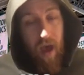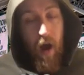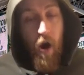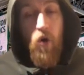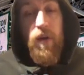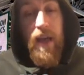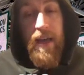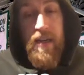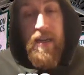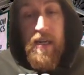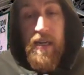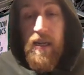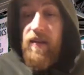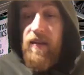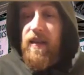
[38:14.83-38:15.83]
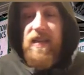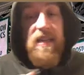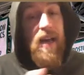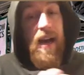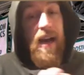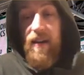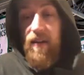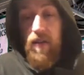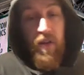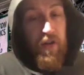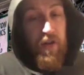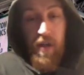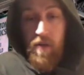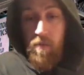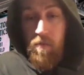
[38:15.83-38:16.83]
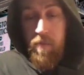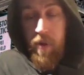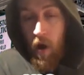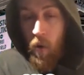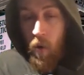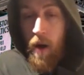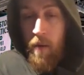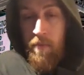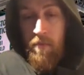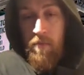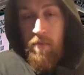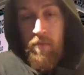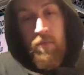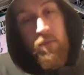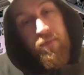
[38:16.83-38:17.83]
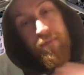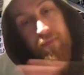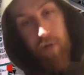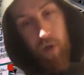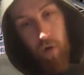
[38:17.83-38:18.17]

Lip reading: OKC decided to just blow up. So,